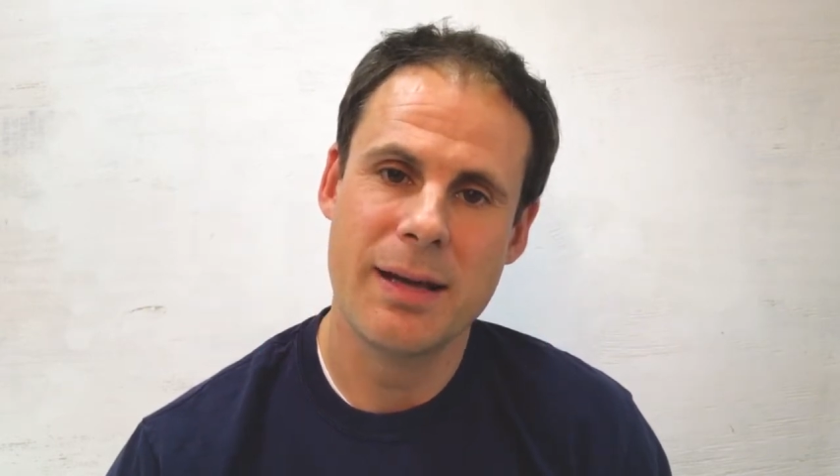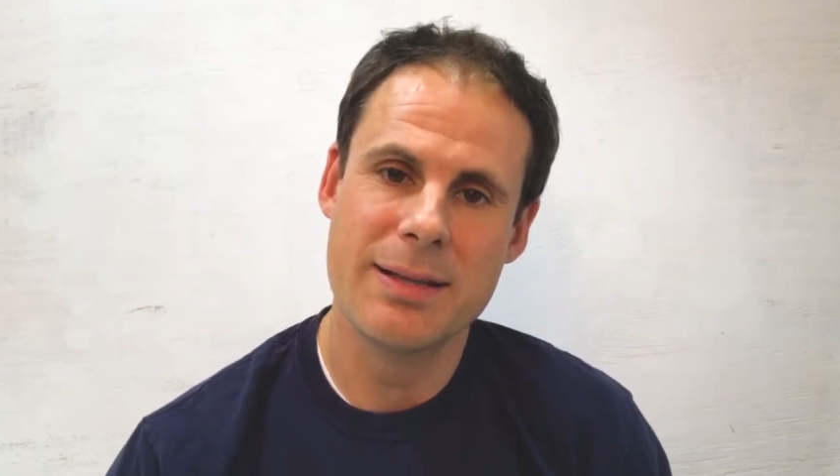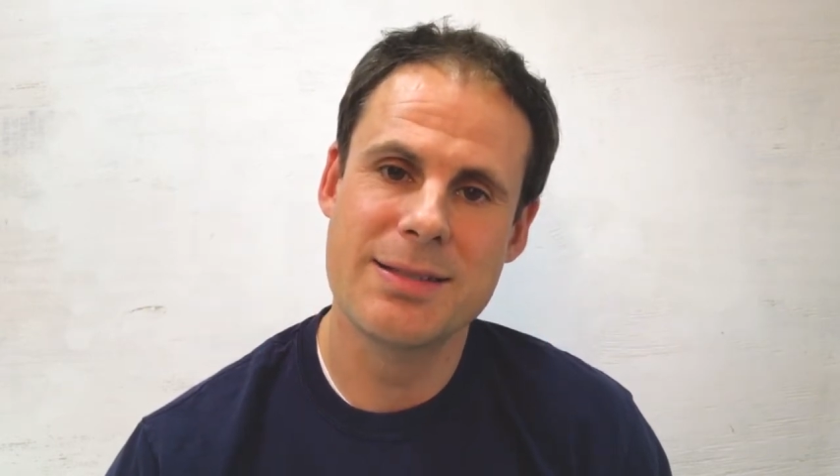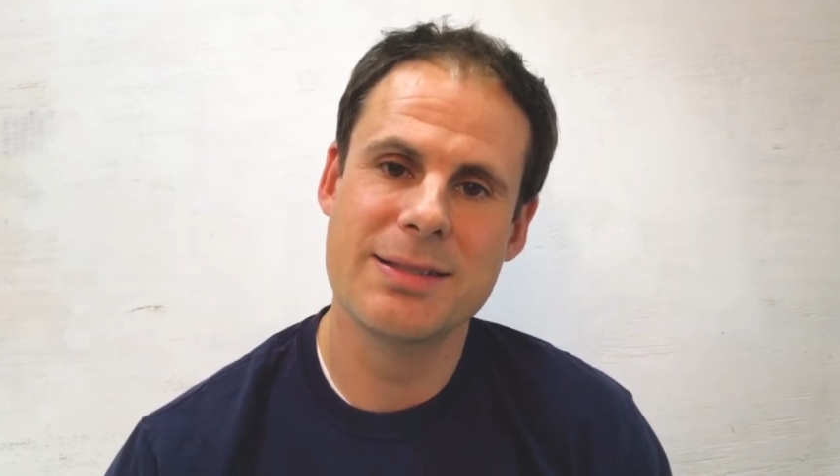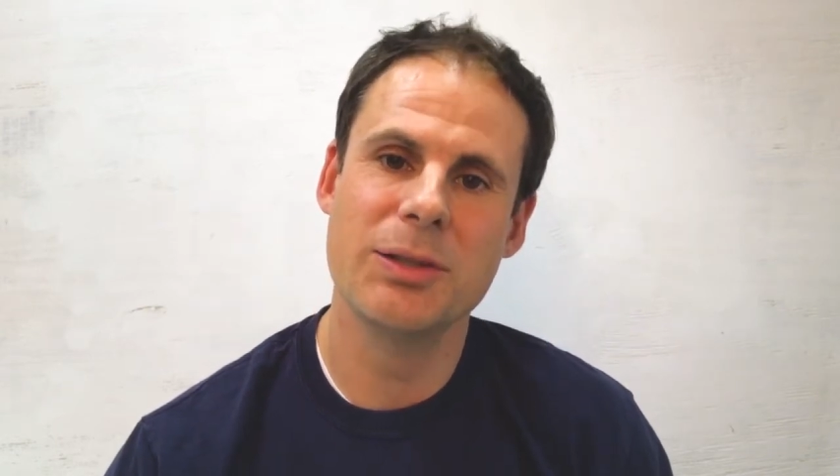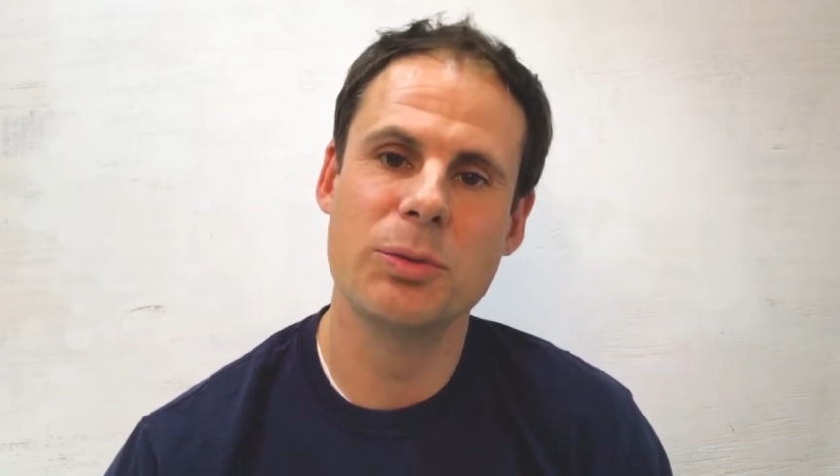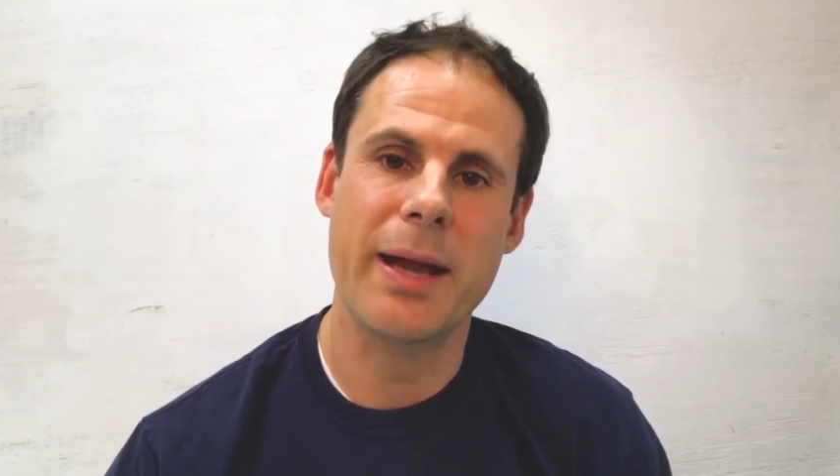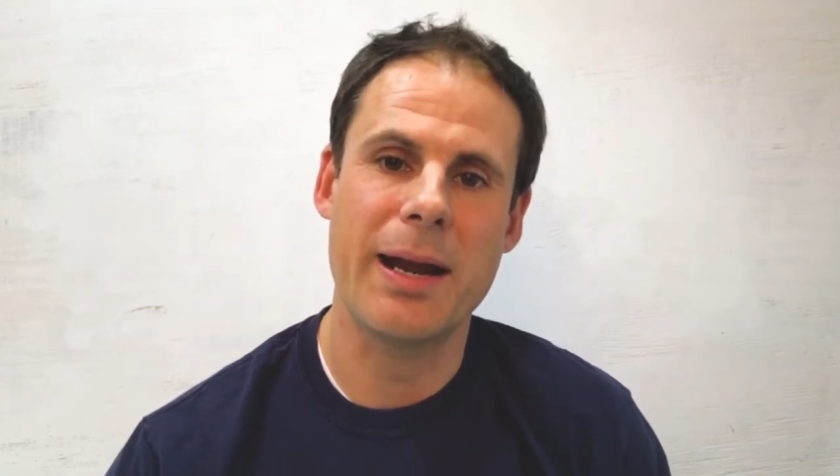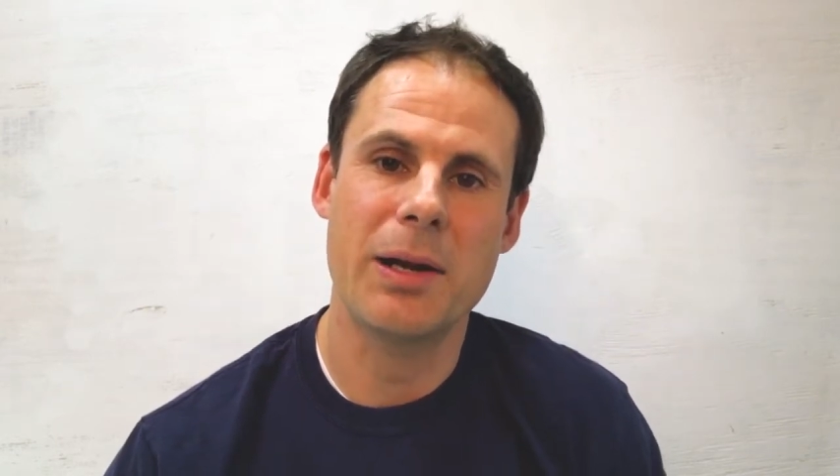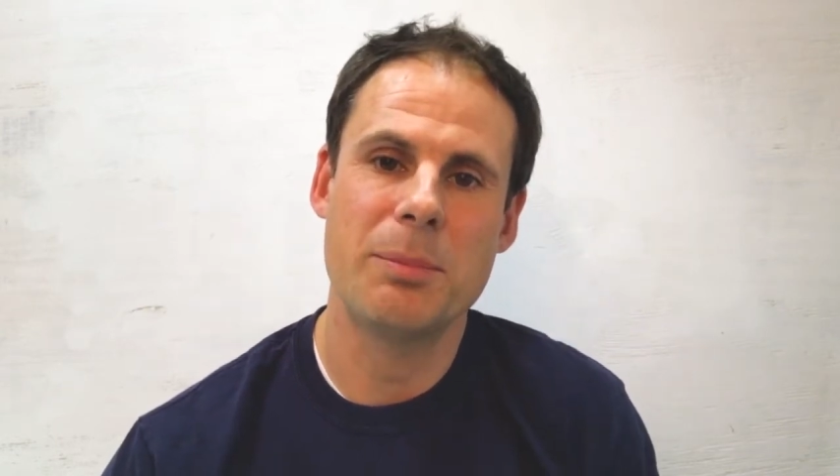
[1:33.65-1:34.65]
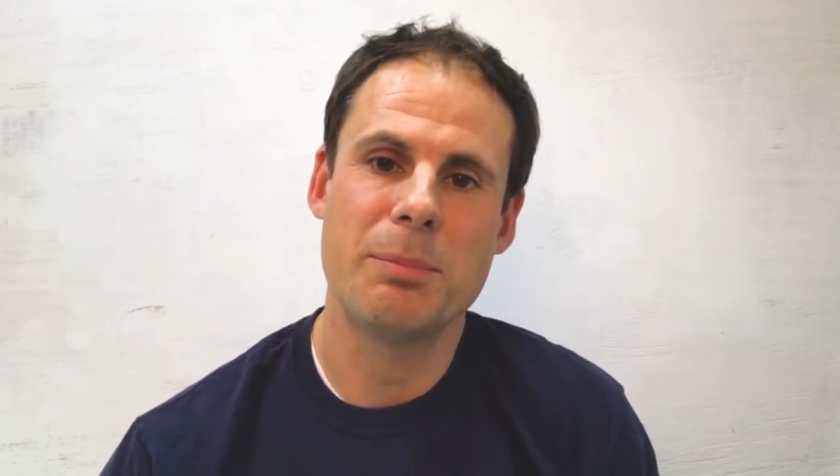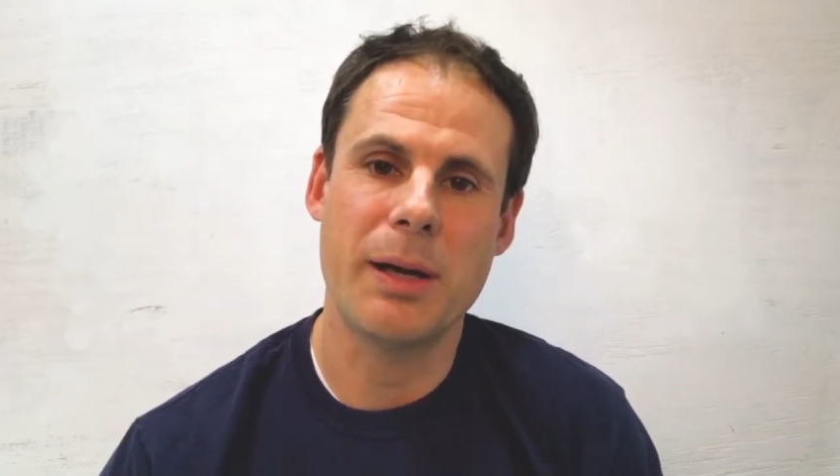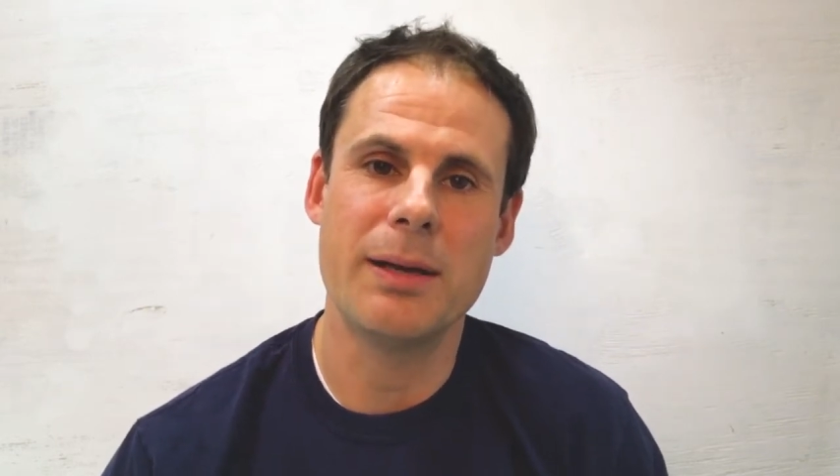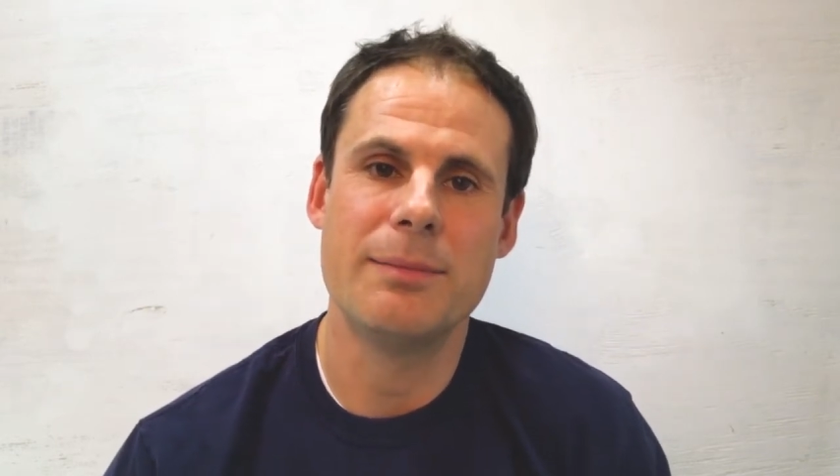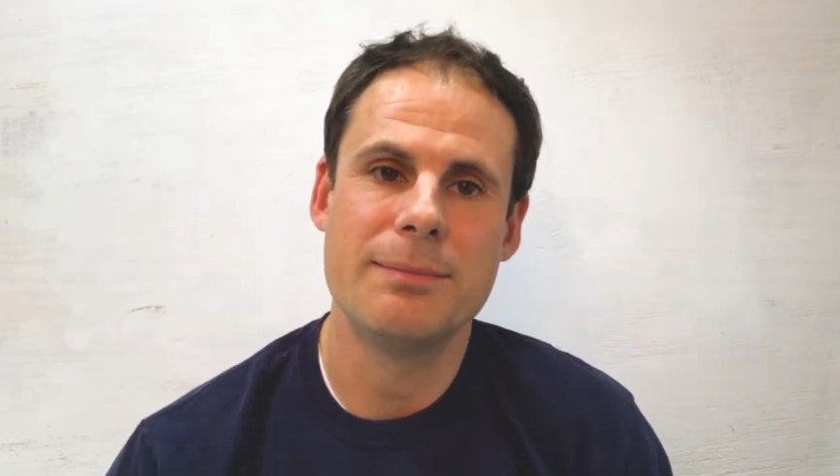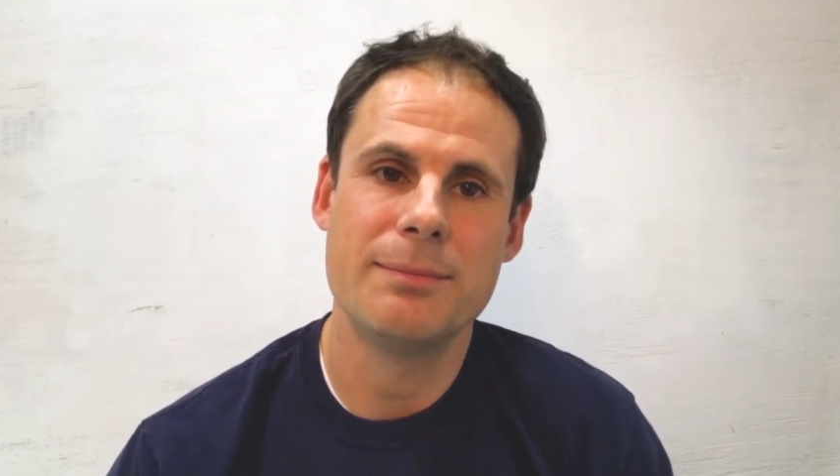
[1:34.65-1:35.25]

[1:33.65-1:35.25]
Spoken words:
and still rare, but